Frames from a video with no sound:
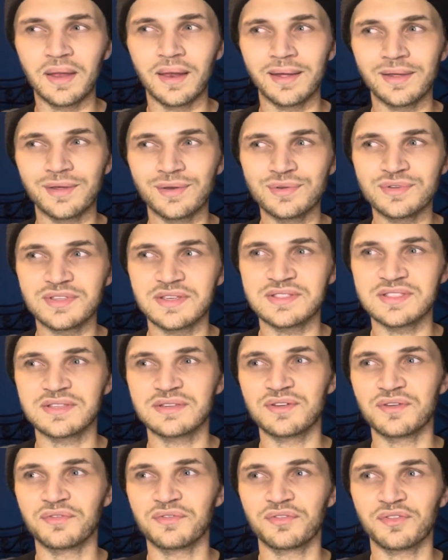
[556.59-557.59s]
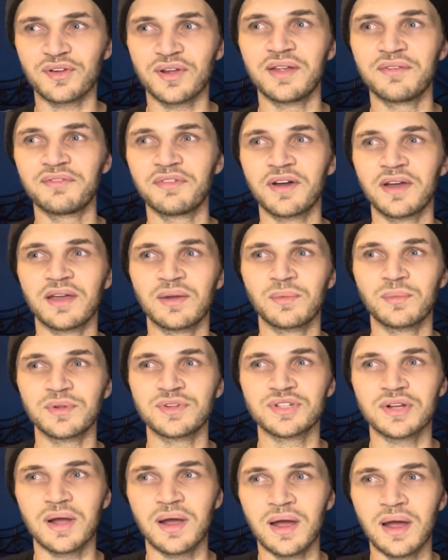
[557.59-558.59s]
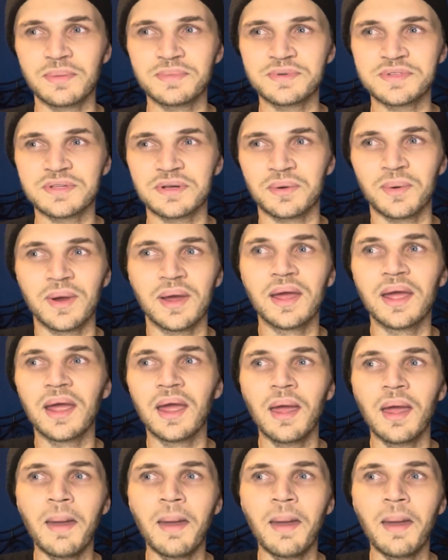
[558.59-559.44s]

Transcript: Like you see your friend fucking with your ops in a way.